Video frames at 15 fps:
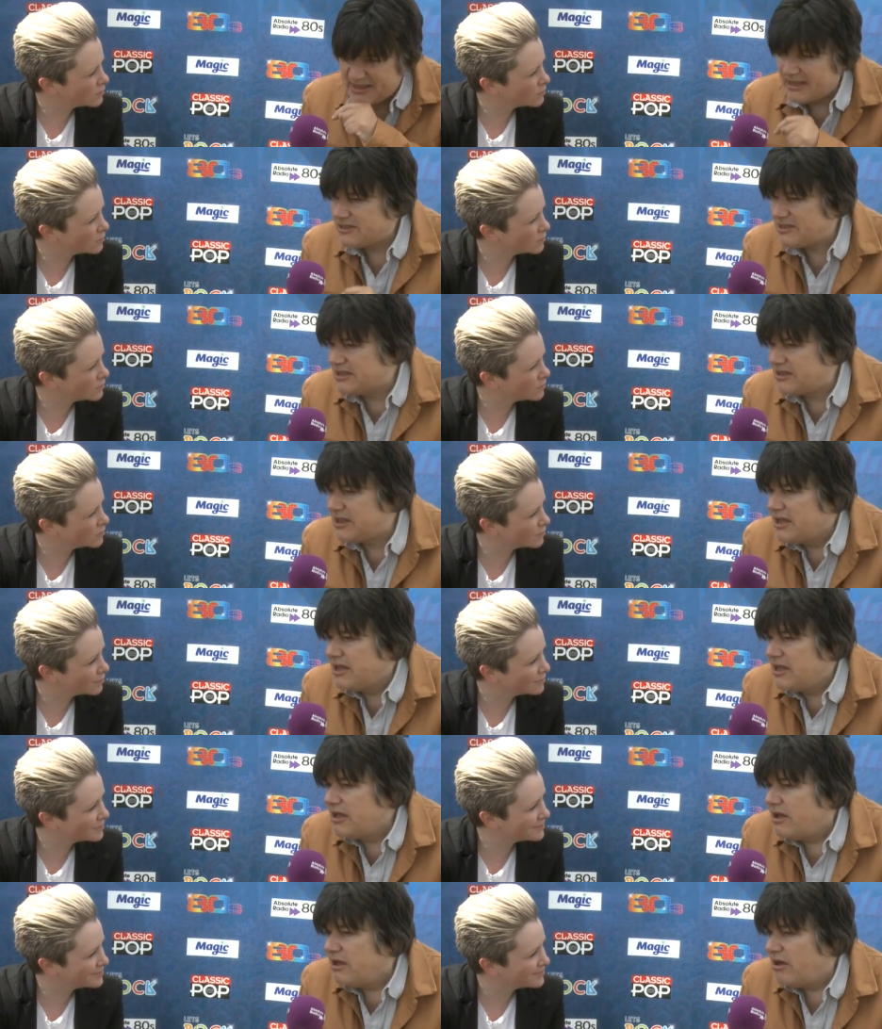Speaker 1: things and
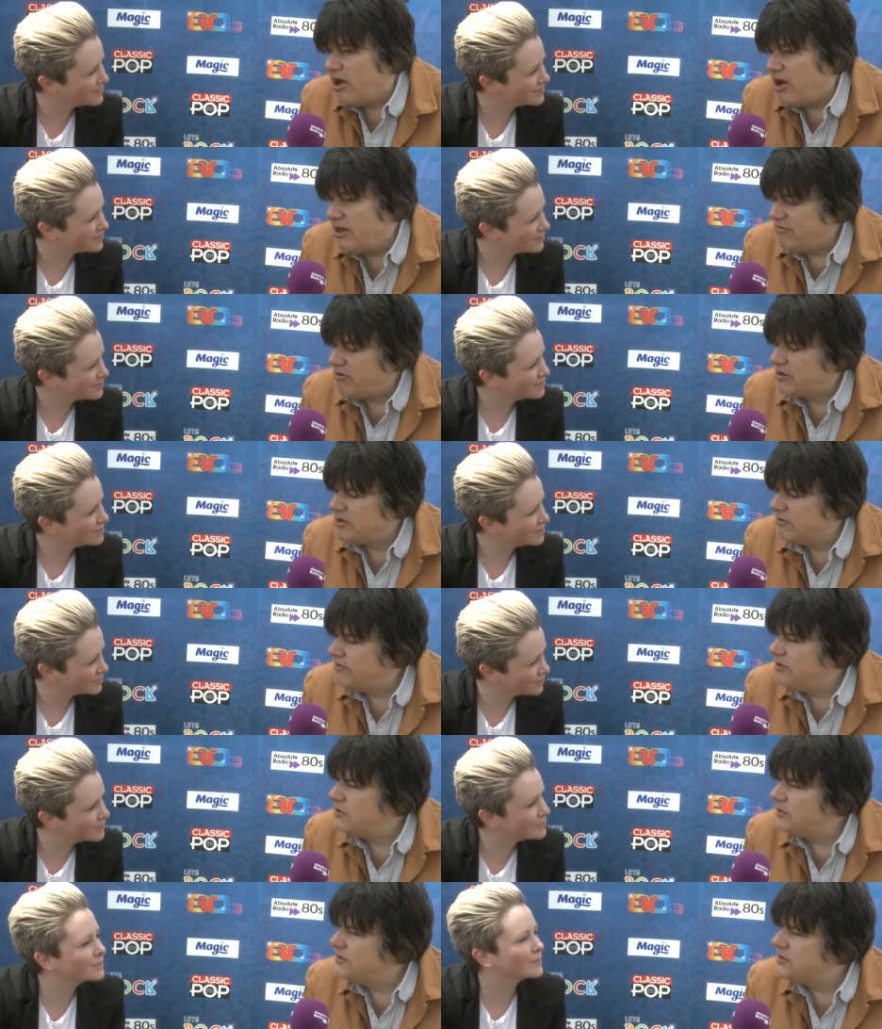early rock and
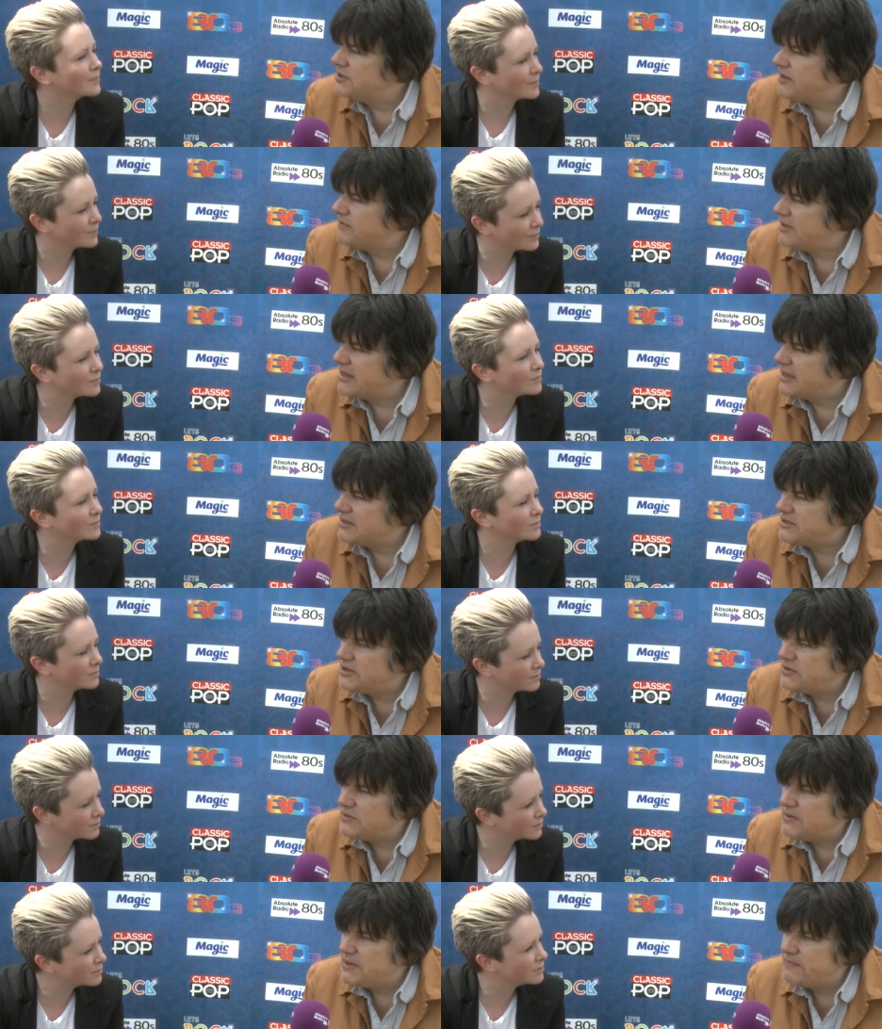roll and stuff like that.
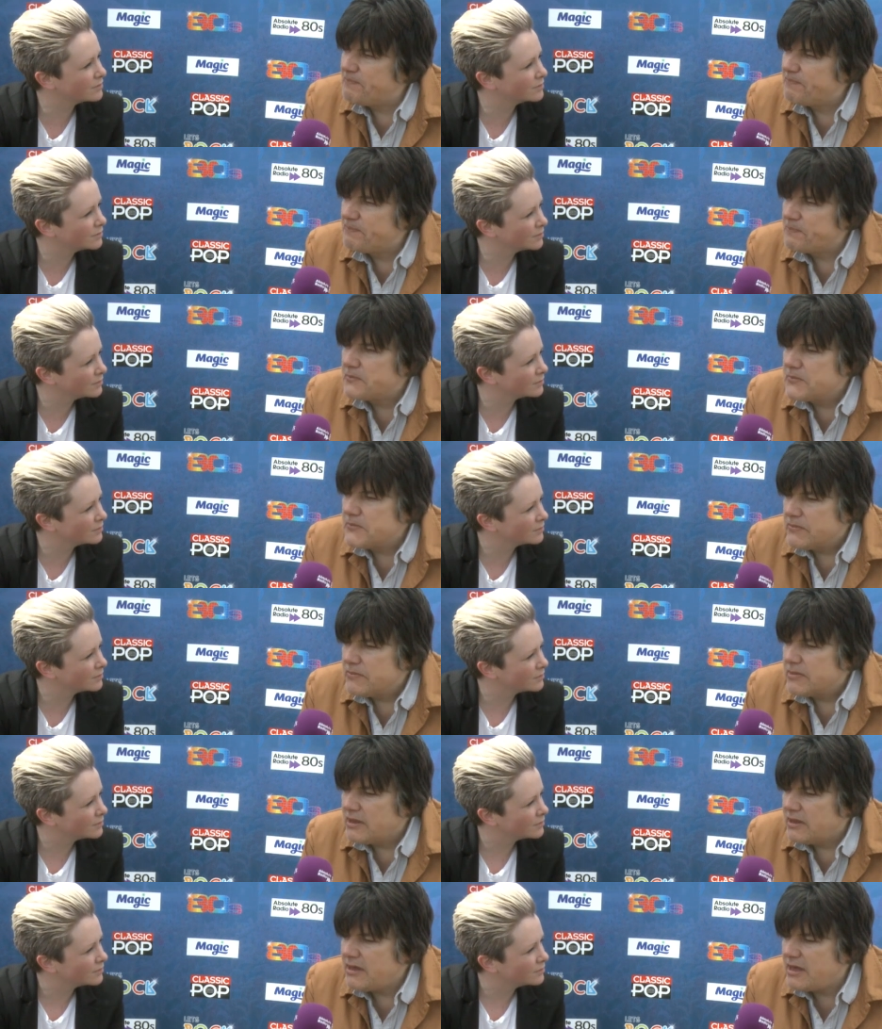So um,
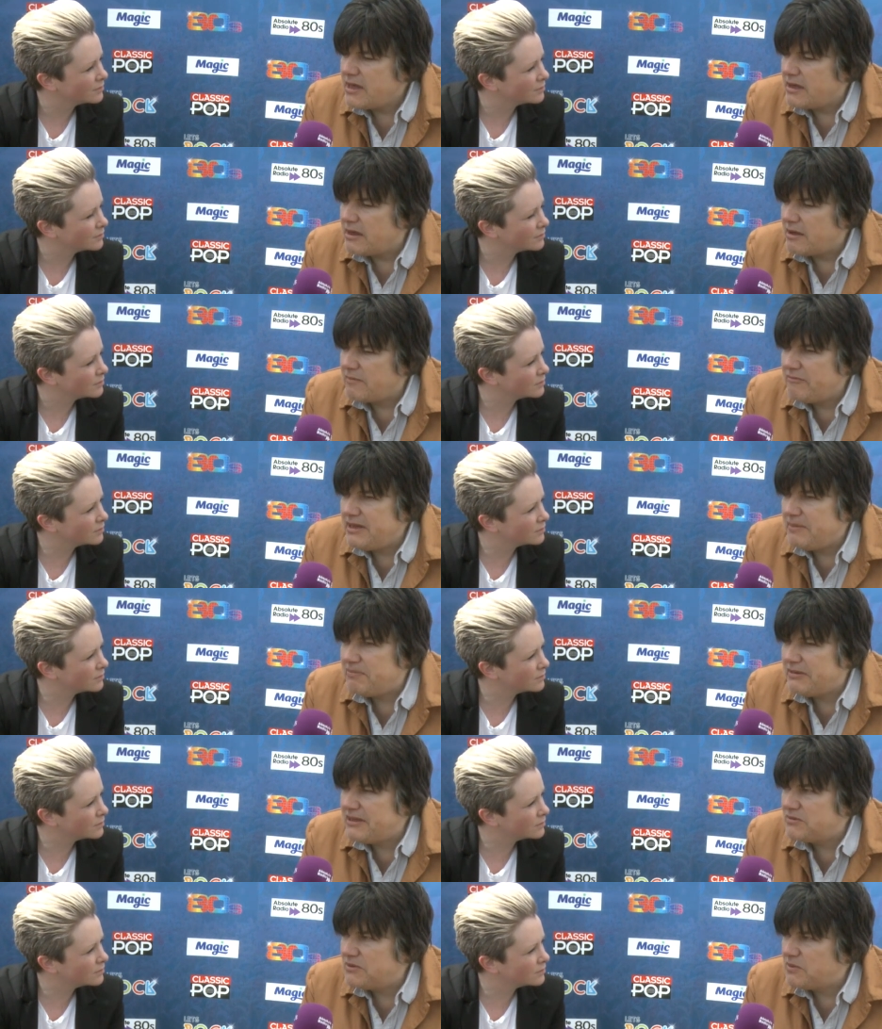yeah, I'm really
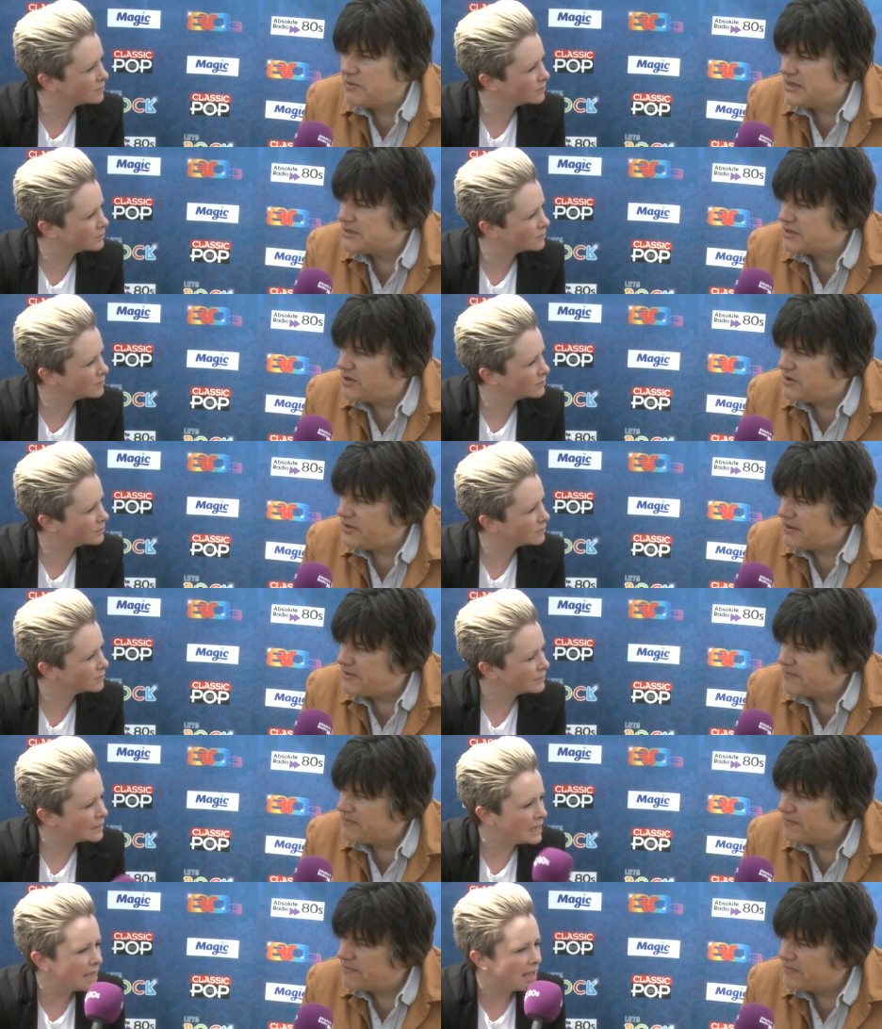pleased with the way it's going.
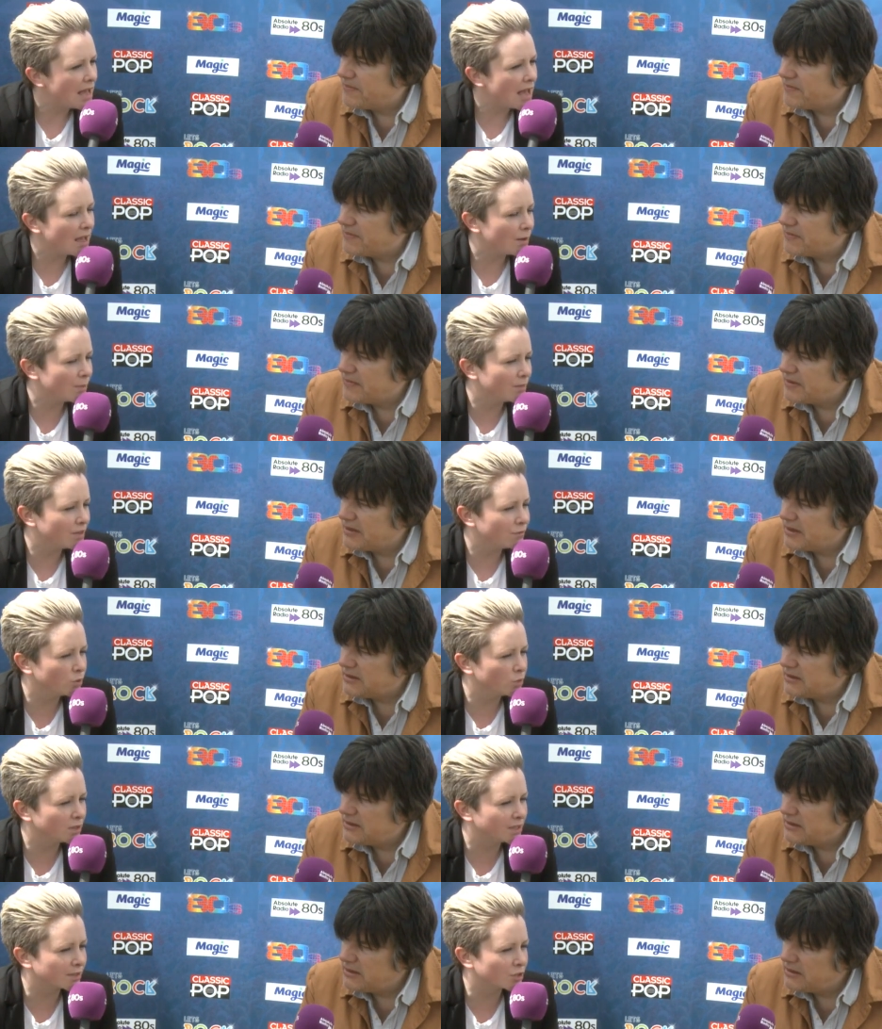
Speaker 2: Um, if
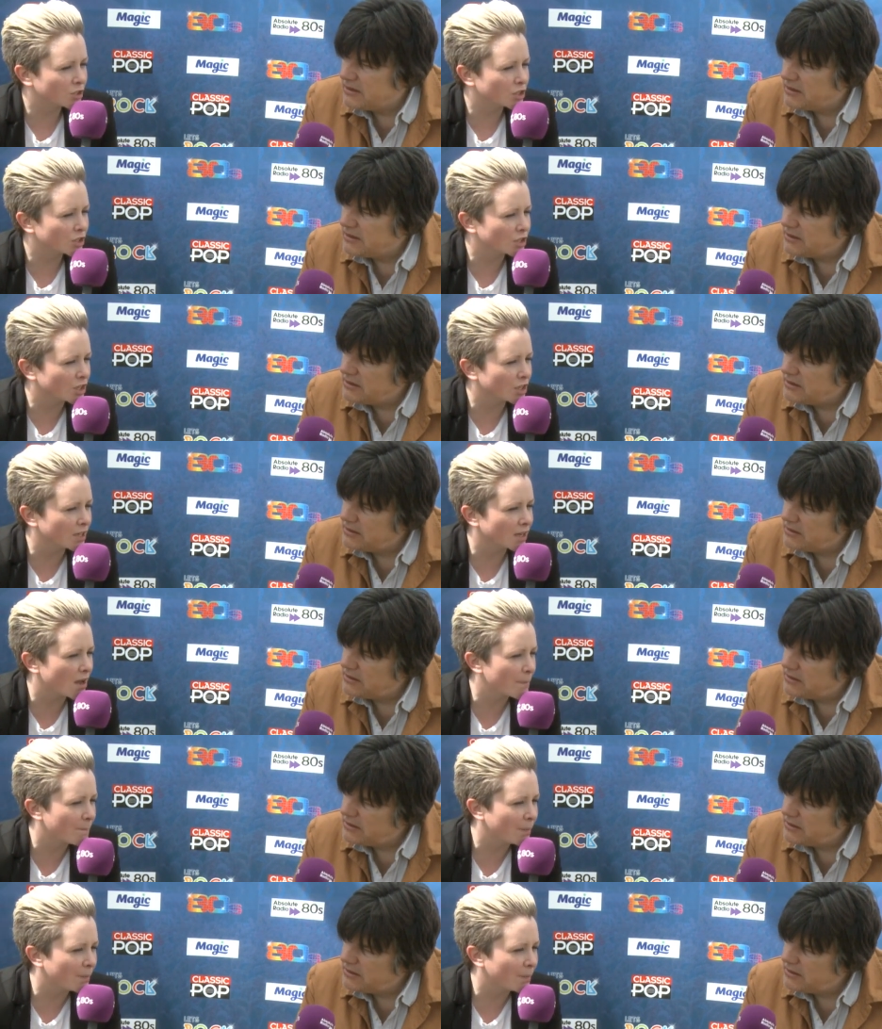you were going to kind